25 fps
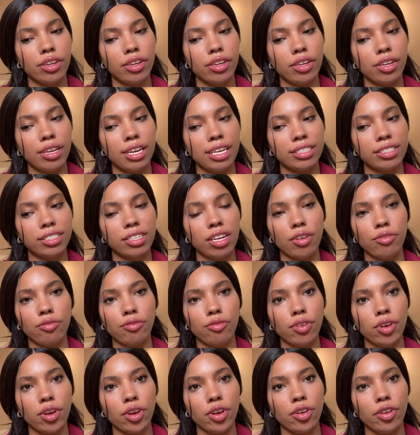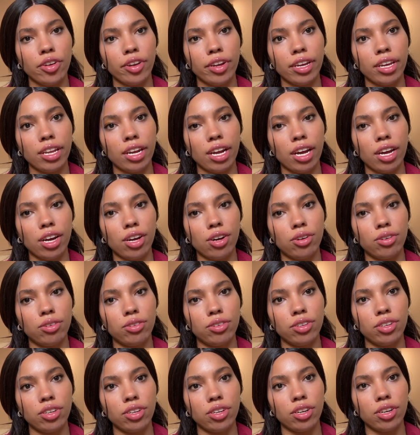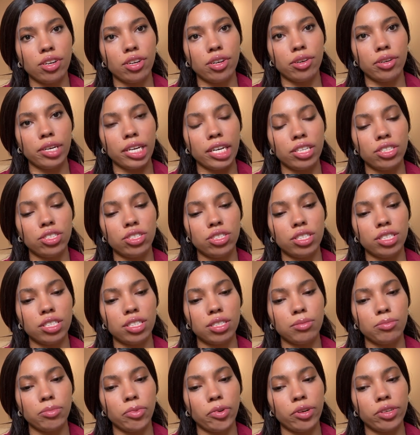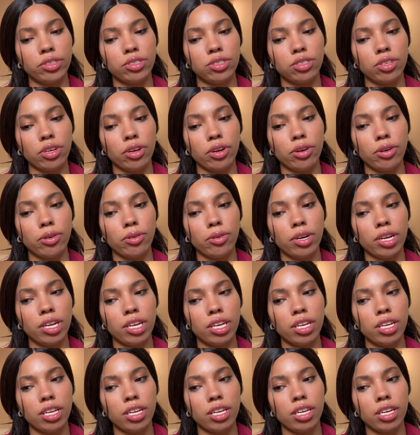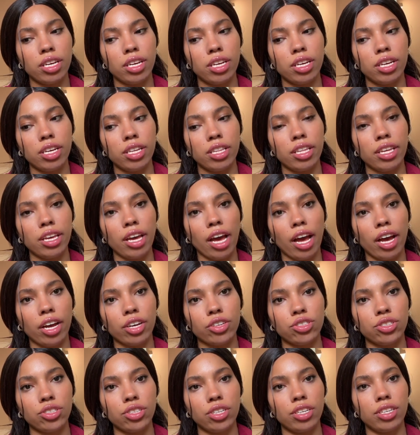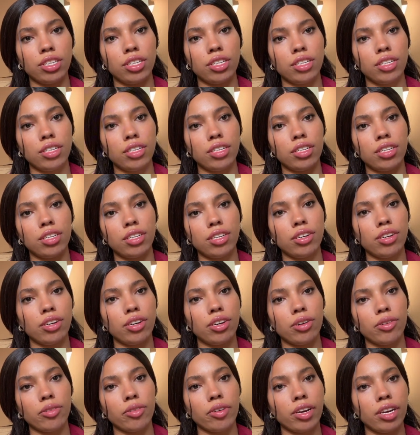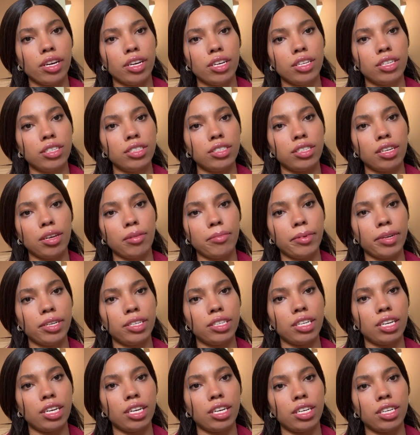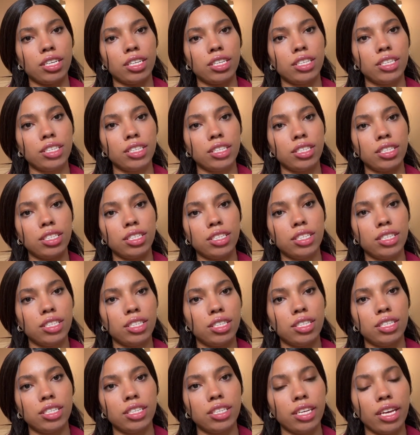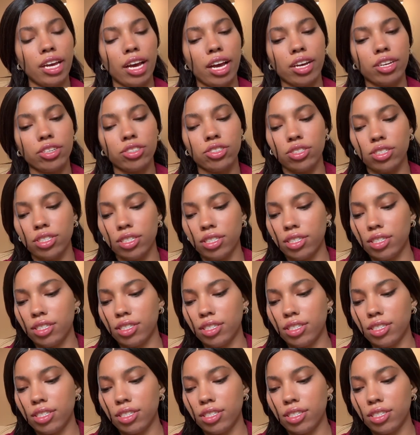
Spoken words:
It's not figuring it out, it's just more so the action. Okay, day by day, the action.